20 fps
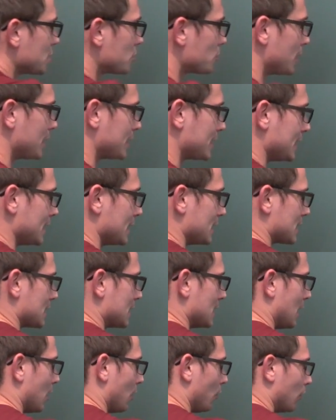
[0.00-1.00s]
this right here
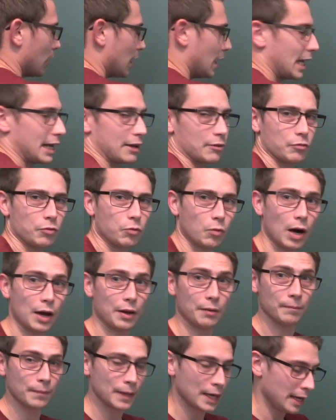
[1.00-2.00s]
is now length
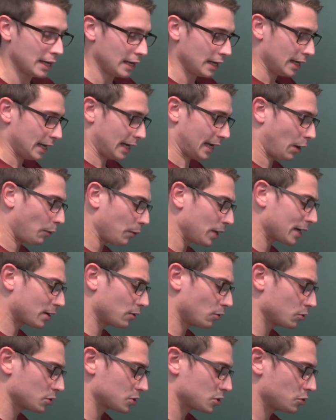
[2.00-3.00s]
one. And now we are
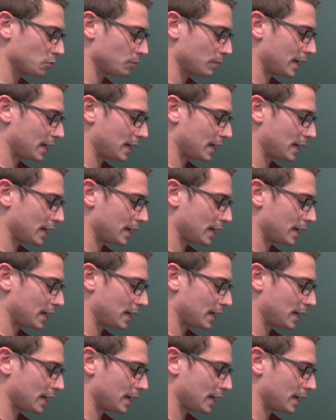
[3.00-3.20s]
going to